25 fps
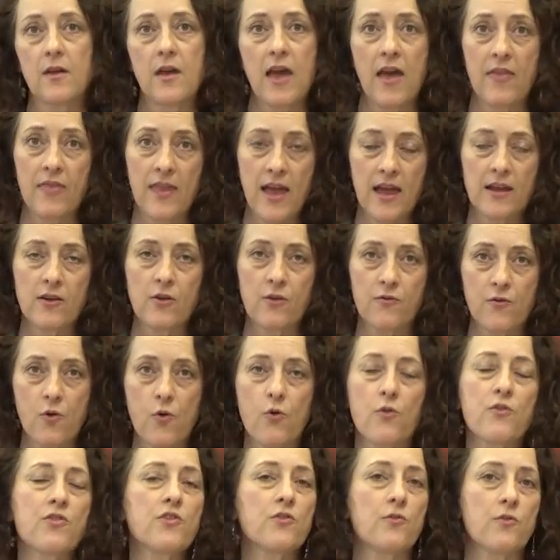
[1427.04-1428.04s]
And that, of
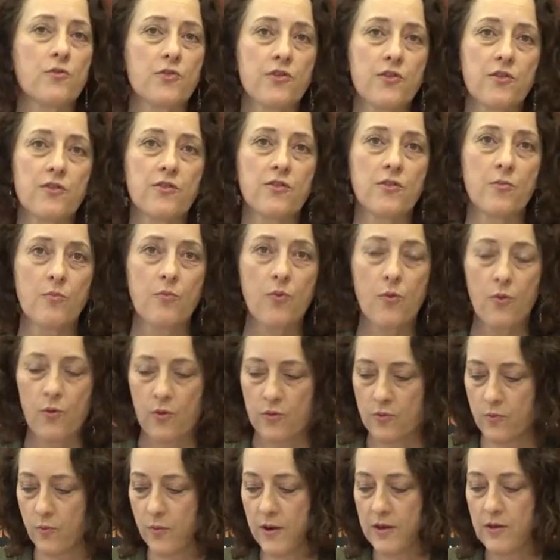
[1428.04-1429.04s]
course, also is
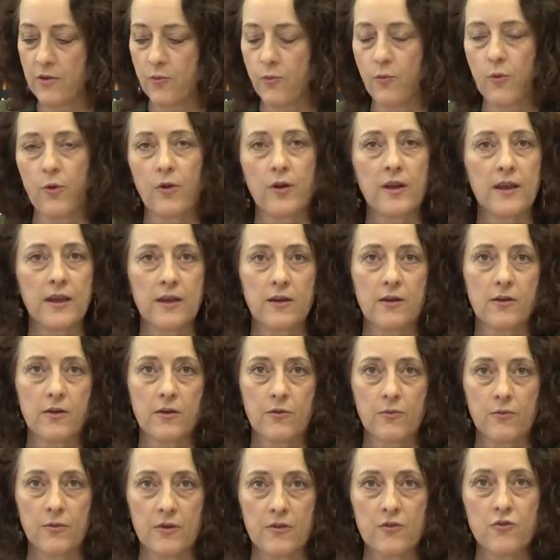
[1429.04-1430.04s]
important when you're working
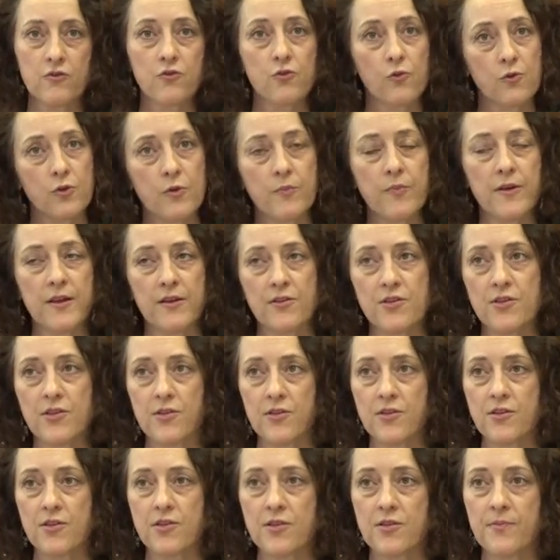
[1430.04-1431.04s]
with shorter
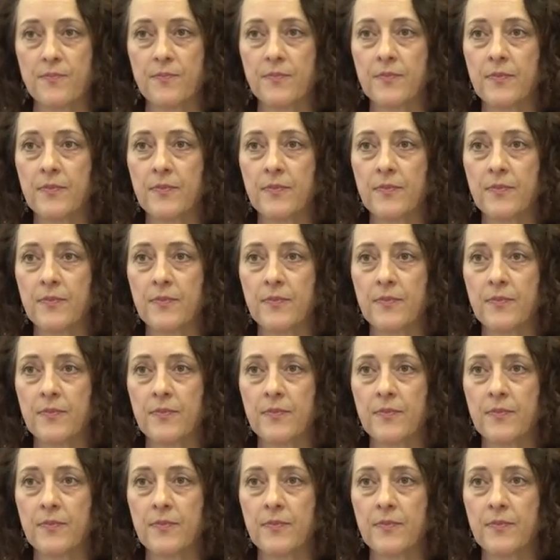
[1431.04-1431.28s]
pieces.